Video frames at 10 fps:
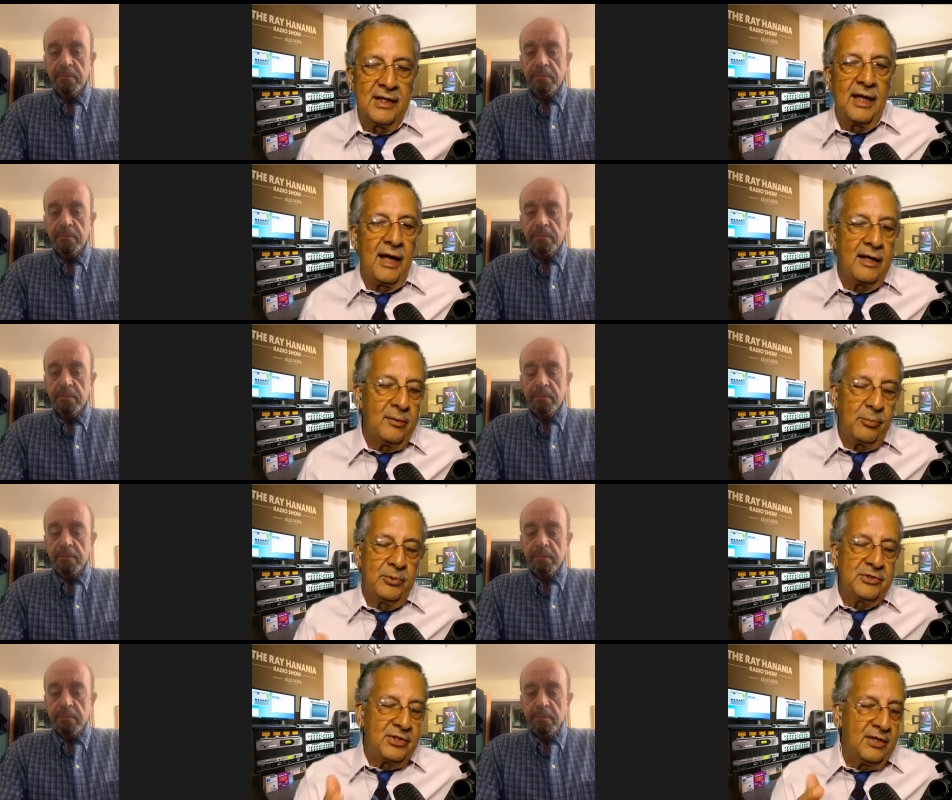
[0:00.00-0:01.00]
Speaker 1: And I
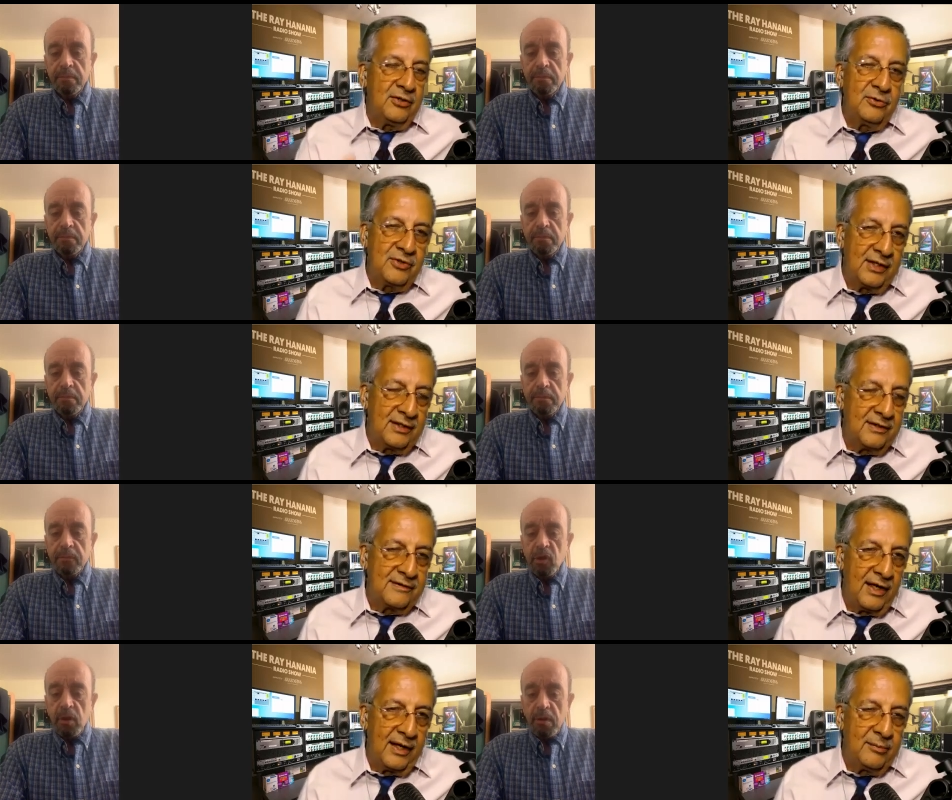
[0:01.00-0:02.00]
appreciate you taking the
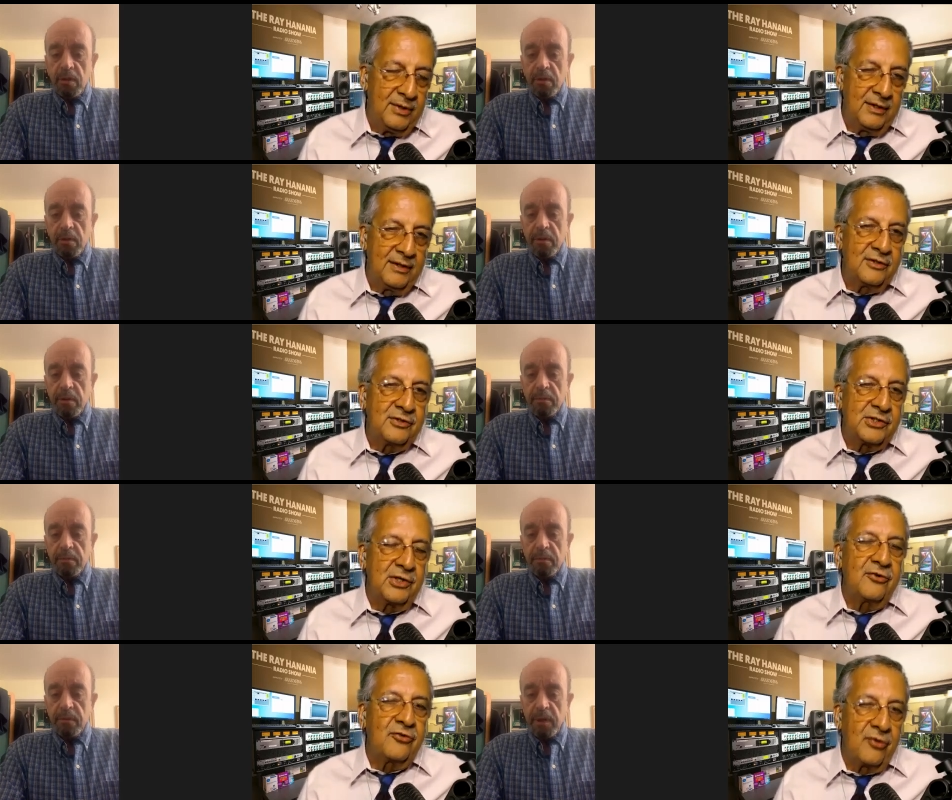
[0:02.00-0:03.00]
time to
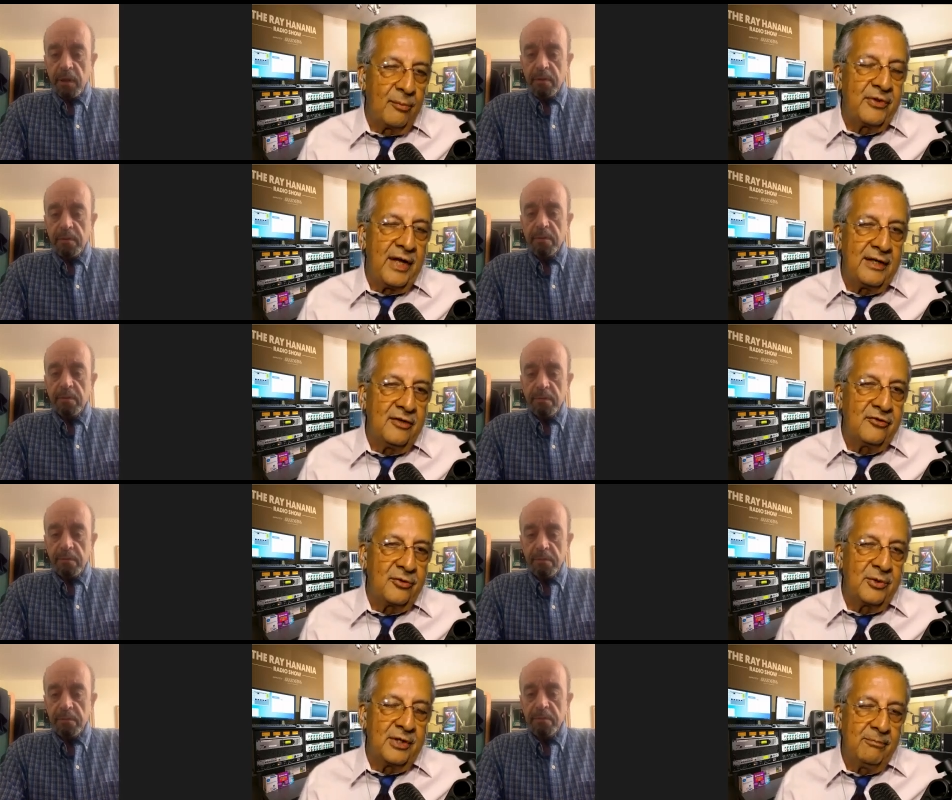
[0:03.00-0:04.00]
share some of that
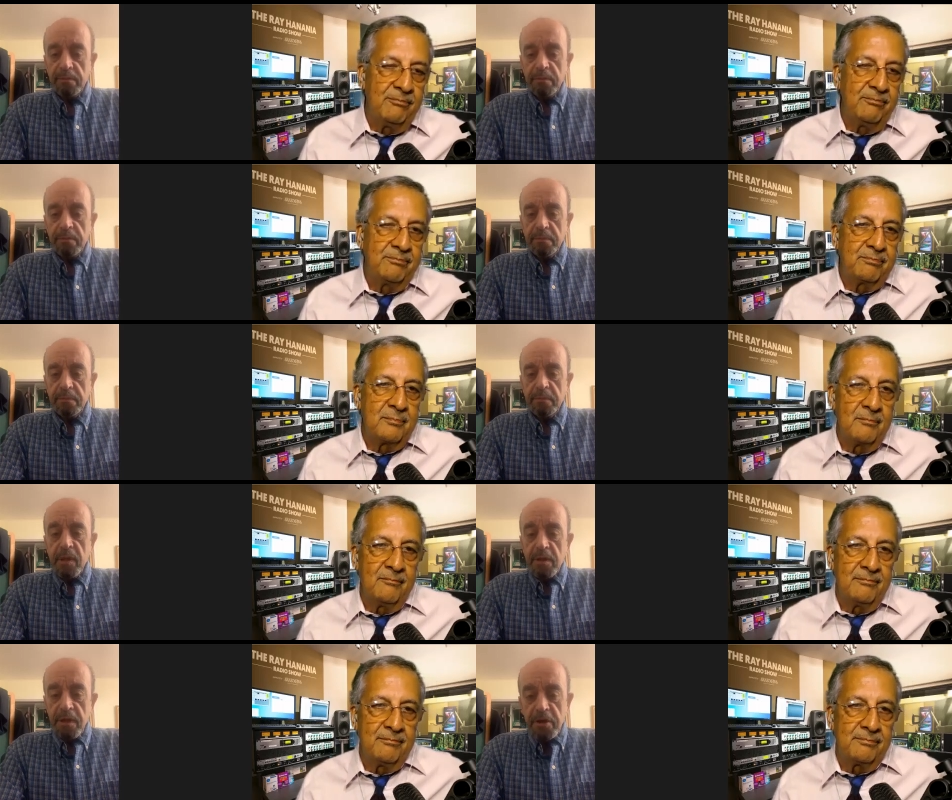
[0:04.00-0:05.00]
history.
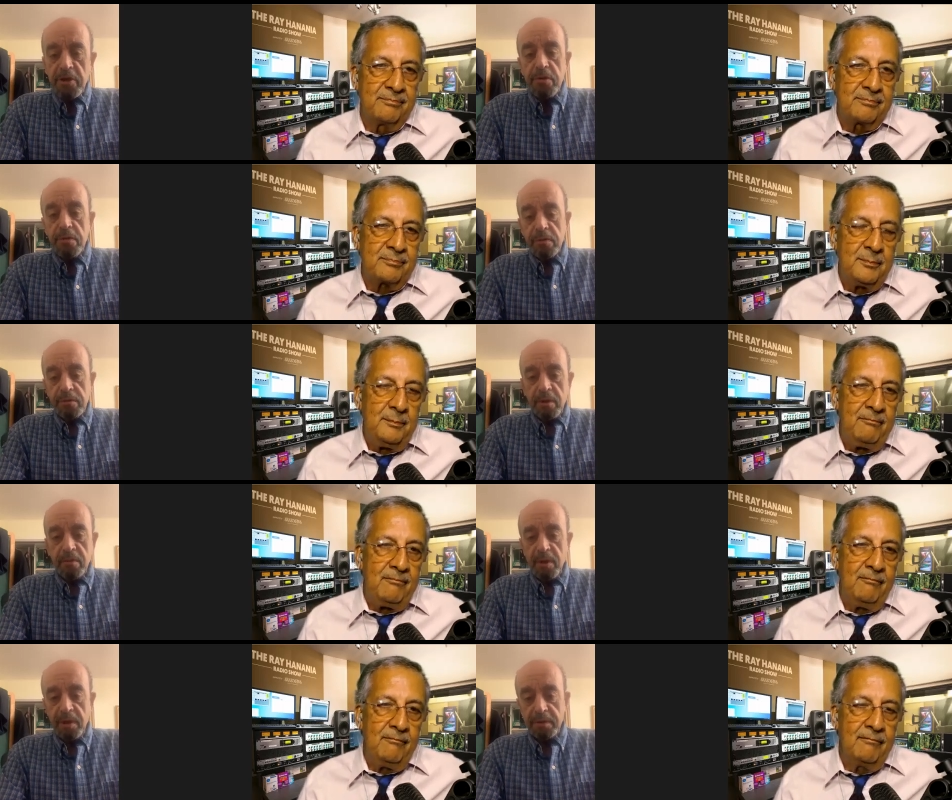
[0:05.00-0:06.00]
Speaker 2: Thank you
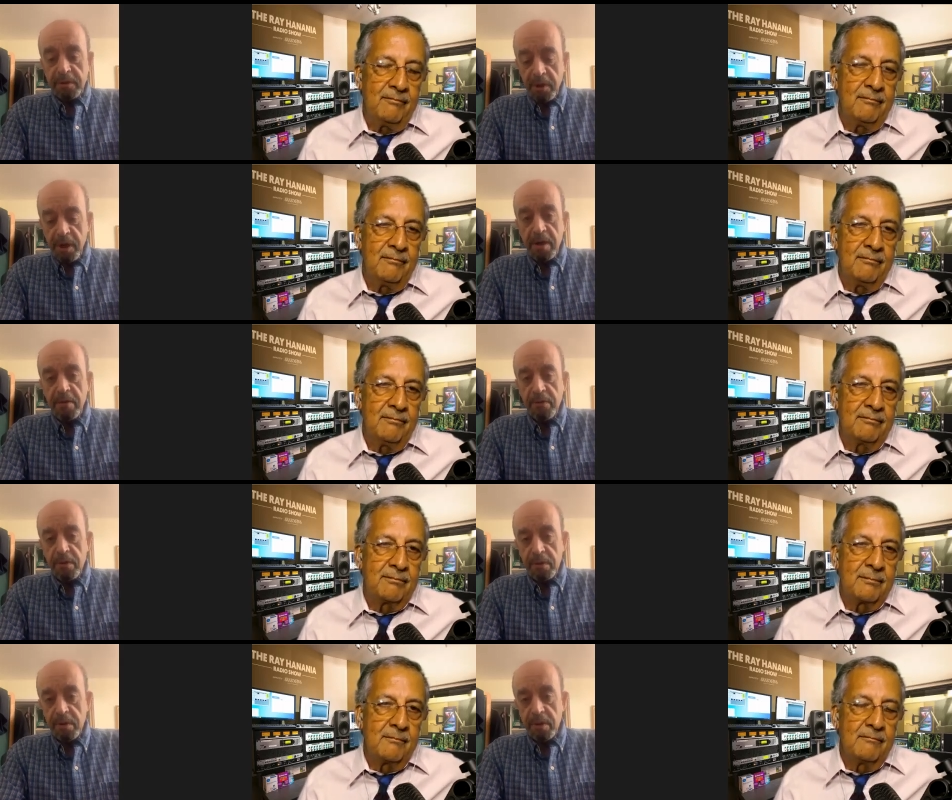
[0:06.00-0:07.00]
so much, Ray,
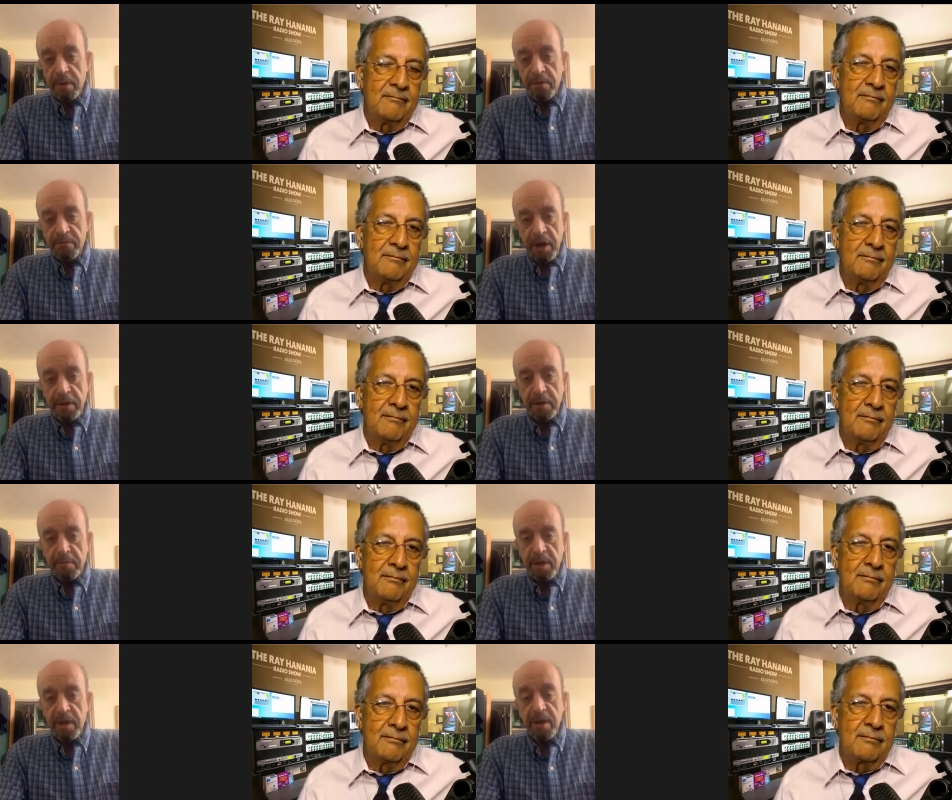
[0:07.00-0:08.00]
for uh,
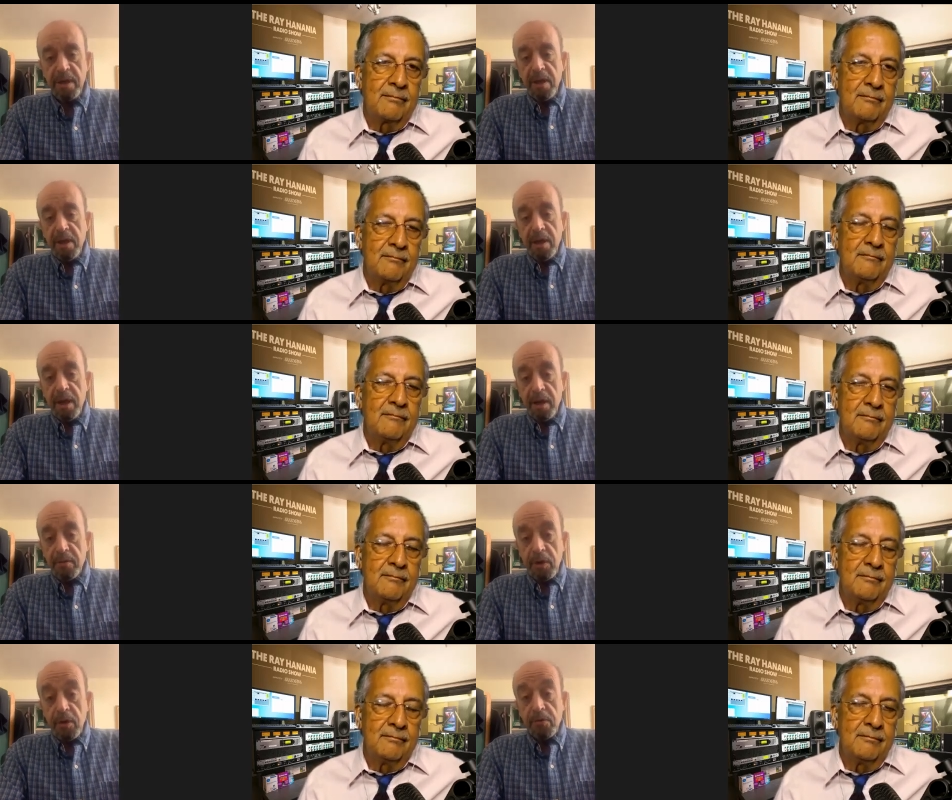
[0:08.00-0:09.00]
inviting me.
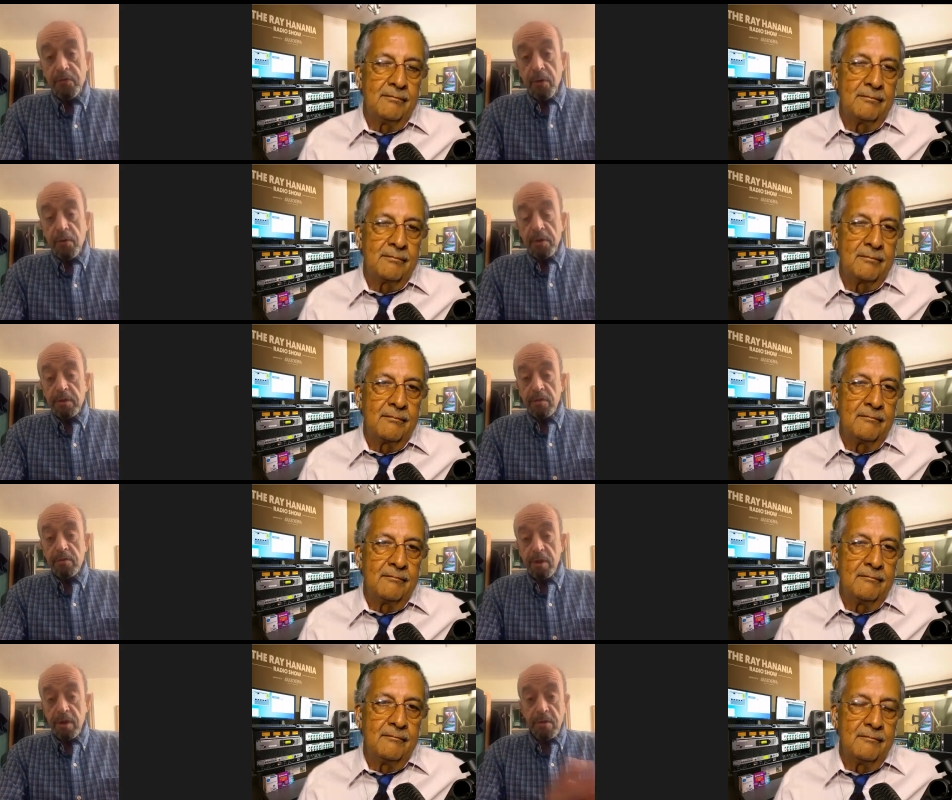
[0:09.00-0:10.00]
And we look forward to
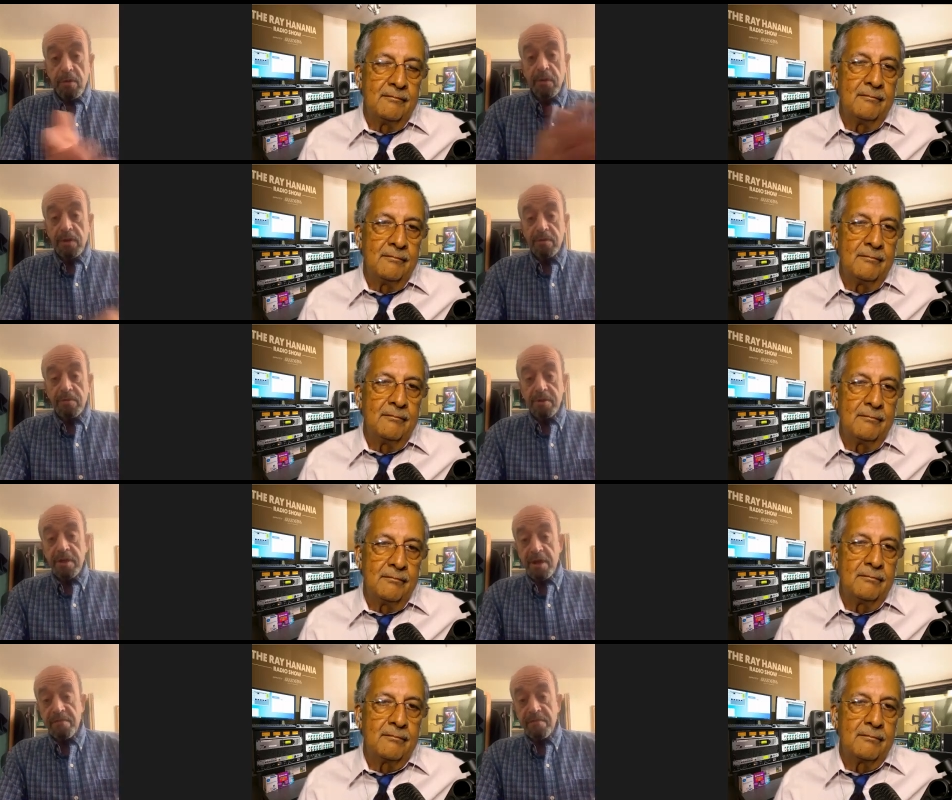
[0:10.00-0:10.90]
see you and see